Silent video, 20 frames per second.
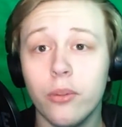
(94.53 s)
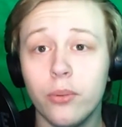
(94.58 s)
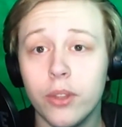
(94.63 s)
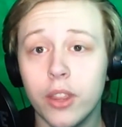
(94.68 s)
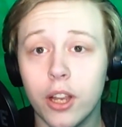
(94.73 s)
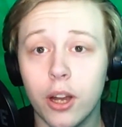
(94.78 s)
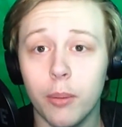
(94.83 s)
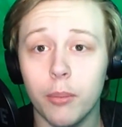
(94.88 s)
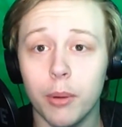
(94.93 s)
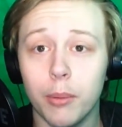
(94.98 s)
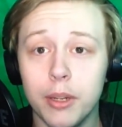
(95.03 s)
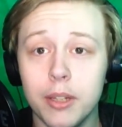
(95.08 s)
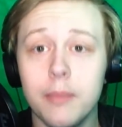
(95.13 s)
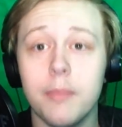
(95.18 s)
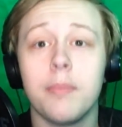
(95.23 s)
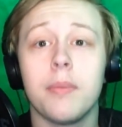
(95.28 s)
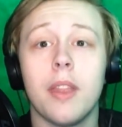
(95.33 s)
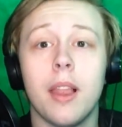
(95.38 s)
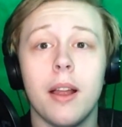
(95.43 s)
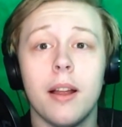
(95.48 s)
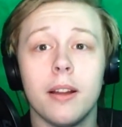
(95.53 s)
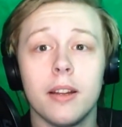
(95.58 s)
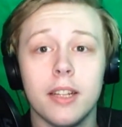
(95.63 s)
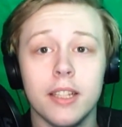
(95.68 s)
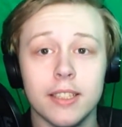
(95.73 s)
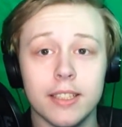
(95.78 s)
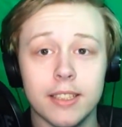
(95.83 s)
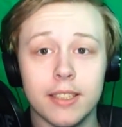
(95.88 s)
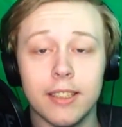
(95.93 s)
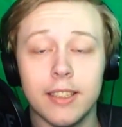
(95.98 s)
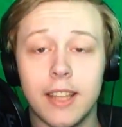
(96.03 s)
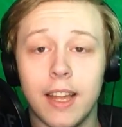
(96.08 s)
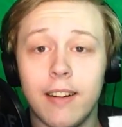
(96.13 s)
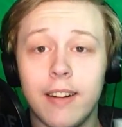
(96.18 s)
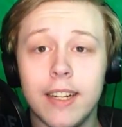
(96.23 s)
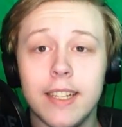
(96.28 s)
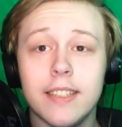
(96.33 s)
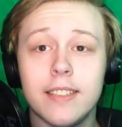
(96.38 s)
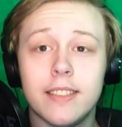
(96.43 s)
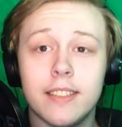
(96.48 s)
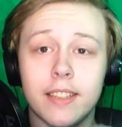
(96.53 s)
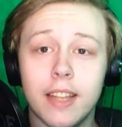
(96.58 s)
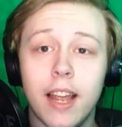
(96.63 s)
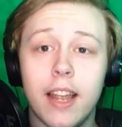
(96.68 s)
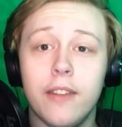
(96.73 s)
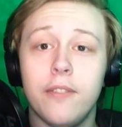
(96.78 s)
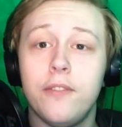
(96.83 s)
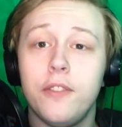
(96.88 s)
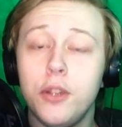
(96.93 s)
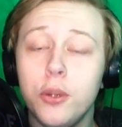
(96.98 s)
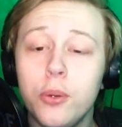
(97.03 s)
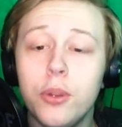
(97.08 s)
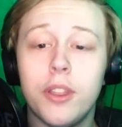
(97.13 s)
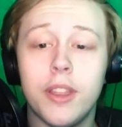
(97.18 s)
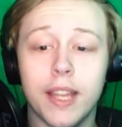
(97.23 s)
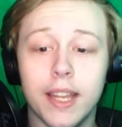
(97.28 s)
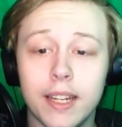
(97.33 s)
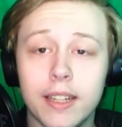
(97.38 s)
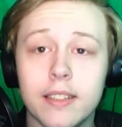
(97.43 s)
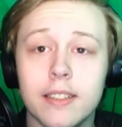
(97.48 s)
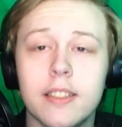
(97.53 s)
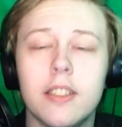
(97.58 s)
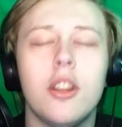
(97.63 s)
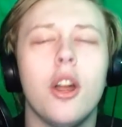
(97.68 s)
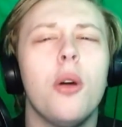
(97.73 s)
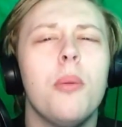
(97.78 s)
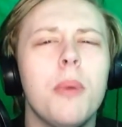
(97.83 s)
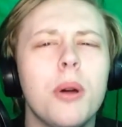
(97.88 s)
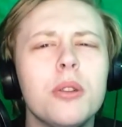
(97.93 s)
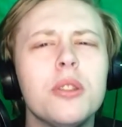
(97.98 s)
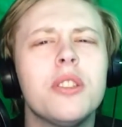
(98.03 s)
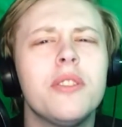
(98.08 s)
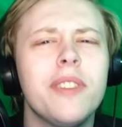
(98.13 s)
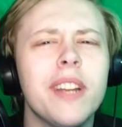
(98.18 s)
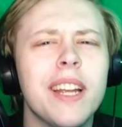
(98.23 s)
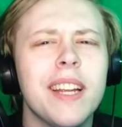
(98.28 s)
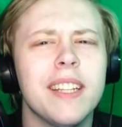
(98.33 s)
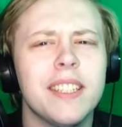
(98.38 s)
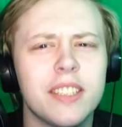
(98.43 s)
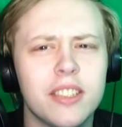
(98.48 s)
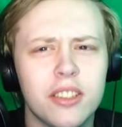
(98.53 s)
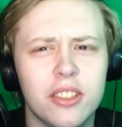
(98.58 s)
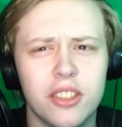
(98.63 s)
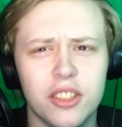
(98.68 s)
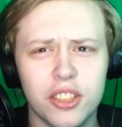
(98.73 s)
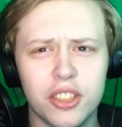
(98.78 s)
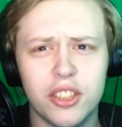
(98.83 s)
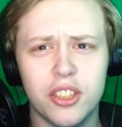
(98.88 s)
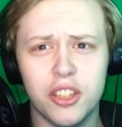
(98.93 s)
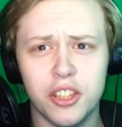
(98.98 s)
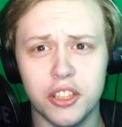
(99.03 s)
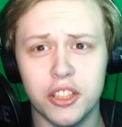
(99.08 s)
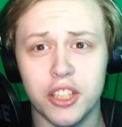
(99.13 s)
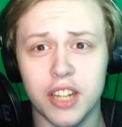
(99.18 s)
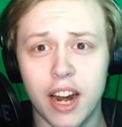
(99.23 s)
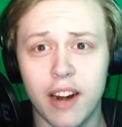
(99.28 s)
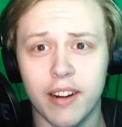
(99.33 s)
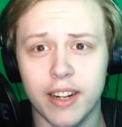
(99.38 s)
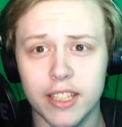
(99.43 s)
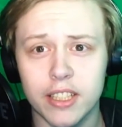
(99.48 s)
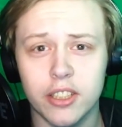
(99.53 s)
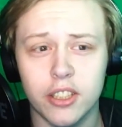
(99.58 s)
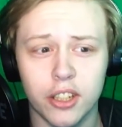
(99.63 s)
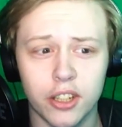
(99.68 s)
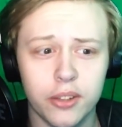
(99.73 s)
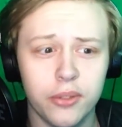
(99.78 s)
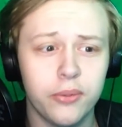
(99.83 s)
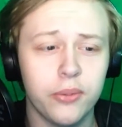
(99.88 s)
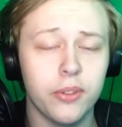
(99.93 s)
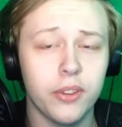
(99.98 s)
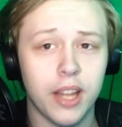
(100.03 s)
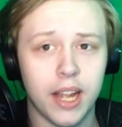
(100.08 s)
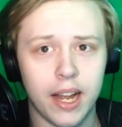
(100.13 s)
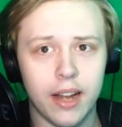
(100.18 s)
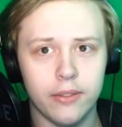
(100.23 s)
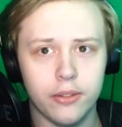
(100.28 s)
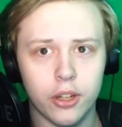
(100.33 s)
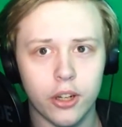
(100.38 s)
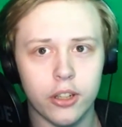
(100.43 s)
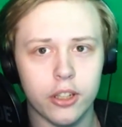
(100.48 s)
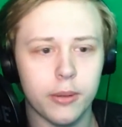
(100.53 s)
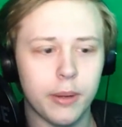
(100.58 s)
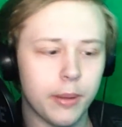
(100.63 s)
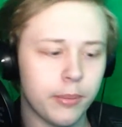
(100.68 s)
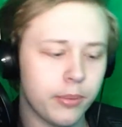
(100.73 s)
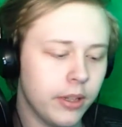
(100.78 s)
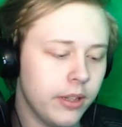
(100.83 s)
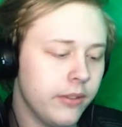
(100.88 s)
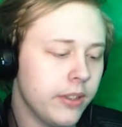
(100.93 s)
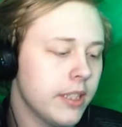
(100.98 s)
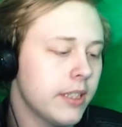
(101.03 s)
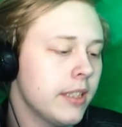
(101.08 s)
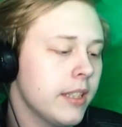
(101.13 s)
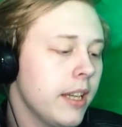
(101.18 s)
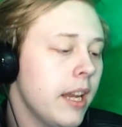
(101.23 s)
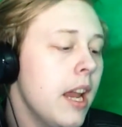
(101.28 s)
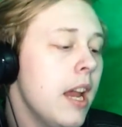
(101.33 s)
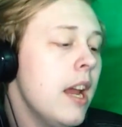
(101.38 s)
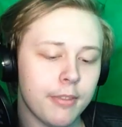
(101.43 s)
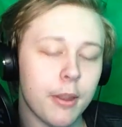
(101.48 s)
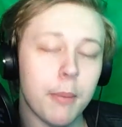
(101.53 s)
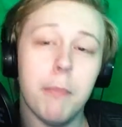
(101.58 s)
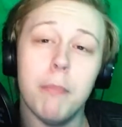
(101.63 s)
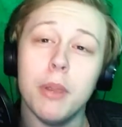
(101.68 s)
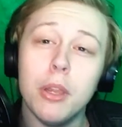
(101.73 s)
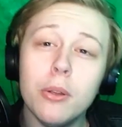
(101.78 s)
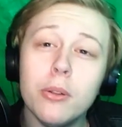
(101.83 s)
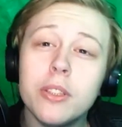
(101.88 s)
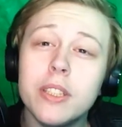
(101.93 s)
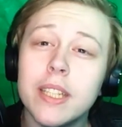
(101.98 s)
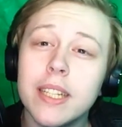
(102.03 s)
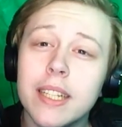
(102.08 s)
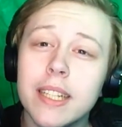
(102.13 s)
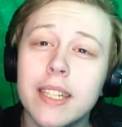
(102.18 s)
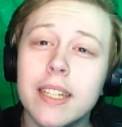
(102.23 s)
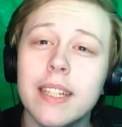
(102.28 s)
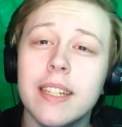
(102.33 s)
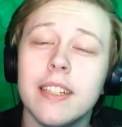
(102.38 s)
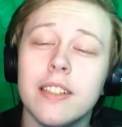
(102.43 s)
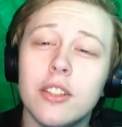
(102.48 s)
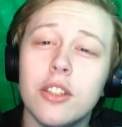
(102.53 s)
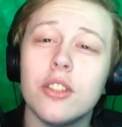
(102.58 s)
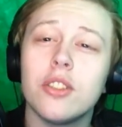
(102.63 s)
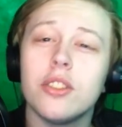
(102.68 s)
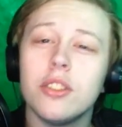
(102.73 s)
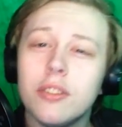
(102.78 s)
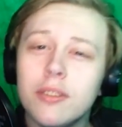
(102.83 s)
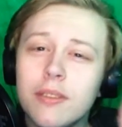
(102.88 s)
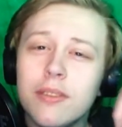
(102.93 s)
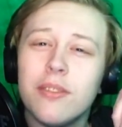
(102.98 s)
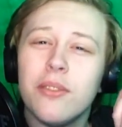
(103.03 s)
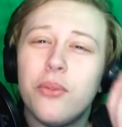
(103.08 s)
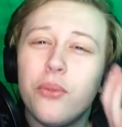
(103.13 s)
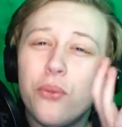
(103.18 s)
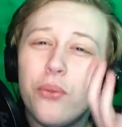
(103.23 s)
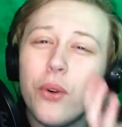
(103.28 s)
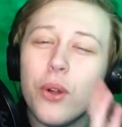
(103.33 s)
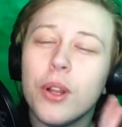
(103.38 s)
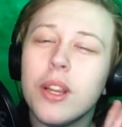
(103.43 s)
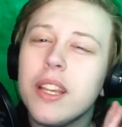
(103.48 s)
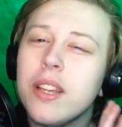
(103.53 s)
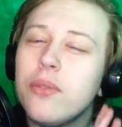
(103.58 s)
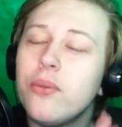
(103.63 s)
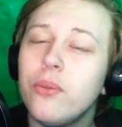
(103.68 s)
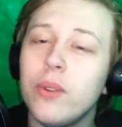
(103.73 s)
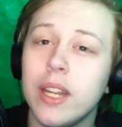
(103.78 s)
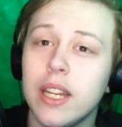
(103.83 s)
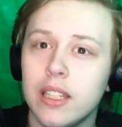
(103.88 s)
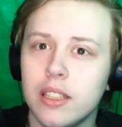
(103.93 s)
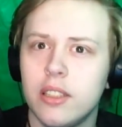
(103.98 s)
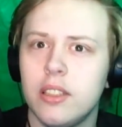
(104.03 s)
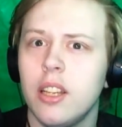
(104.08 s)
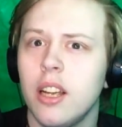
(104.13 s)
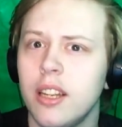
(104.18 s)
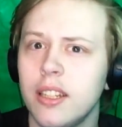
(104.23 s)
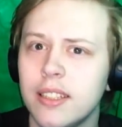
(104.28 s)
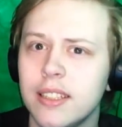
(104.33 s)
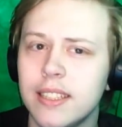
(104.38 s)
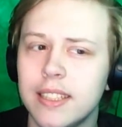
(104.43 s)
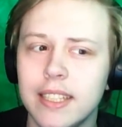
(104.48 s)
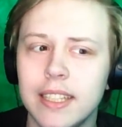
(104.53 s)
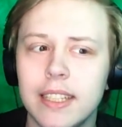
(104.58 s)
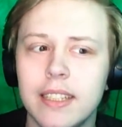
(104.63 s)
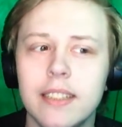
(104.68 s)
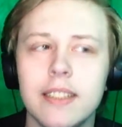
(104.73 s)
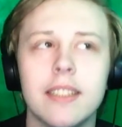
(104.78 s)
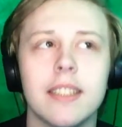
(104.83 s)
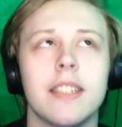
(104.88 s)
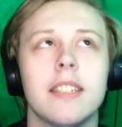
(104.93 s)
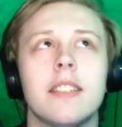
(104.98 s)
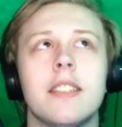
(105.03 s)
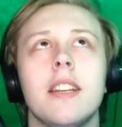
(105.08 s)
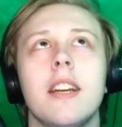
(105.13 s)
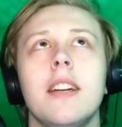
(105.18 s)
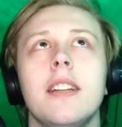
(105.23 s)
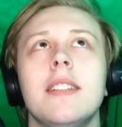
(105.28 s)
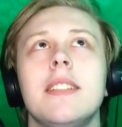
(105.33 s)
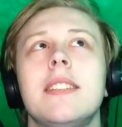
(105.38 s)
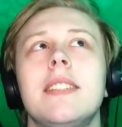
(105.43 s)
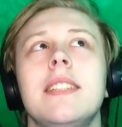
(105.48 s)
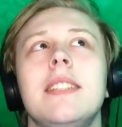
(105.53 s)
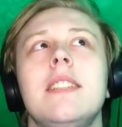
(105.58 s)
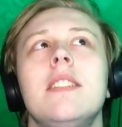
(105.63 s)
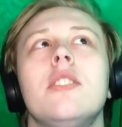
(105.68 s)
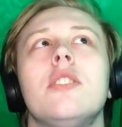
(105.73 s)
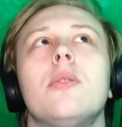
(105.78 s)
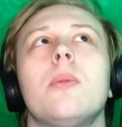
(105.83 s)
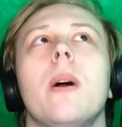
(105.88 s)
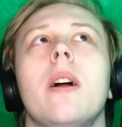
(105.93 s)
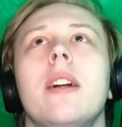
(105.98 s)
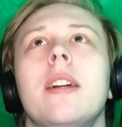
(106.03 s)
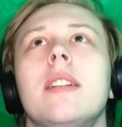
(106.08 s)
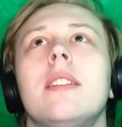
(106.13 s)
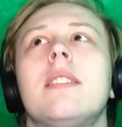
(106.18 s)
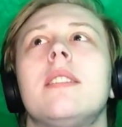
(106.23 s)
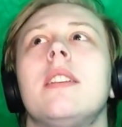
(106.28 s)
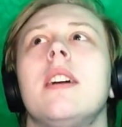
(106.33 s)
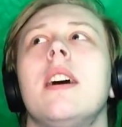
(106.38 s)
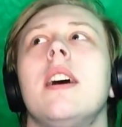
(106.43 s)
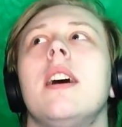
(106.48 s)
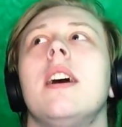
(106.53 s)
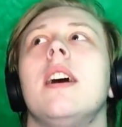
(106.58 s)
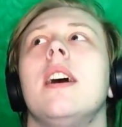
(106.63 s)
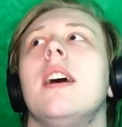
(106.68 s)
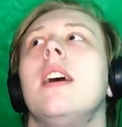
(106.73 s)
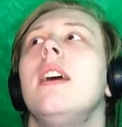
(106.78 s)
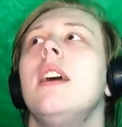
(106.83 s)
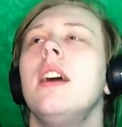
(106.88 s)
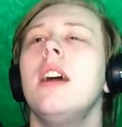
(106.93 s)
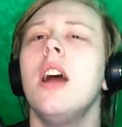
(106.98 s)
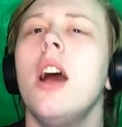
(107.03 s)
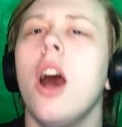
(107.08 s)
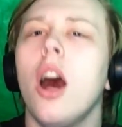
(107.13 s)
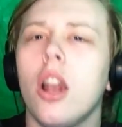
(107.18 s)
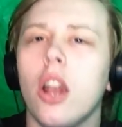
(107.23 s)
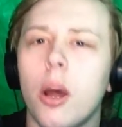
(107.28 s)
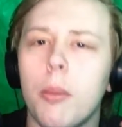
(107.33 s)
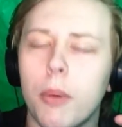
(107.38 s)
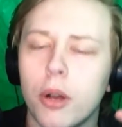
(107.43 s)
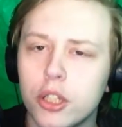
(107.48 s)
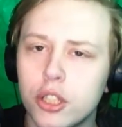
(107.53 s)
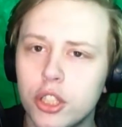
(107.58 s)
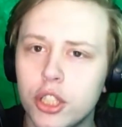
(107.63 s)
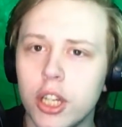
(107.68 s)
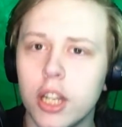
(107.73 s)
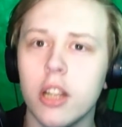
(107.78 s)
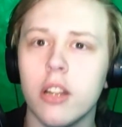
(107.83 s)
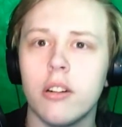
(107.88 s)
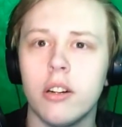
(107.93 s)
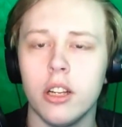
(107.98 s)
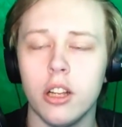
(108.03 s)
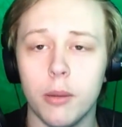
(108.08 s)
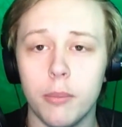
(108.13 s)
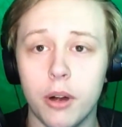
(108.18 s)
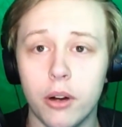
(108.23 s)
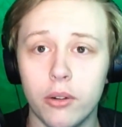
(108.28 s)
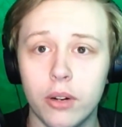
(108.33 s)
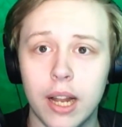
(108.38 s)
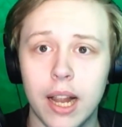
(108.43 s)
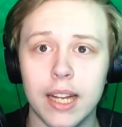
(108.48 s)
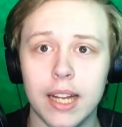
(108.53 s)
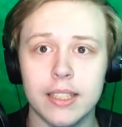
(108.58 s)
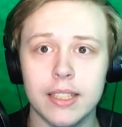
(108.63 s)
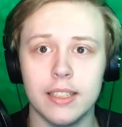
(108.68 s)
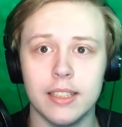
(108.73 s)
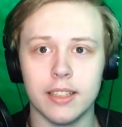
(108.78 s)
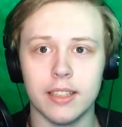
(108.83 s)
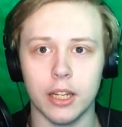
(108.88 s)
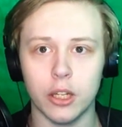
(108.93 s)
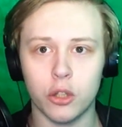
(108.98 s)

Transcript: off with a compliment, because there is a few things, though most of it is just the generic stuff that I've talked about previously. The music doesn't fully fit certain scenes, like certain scenes where it's a lot more chill or a lot more relaxed. There's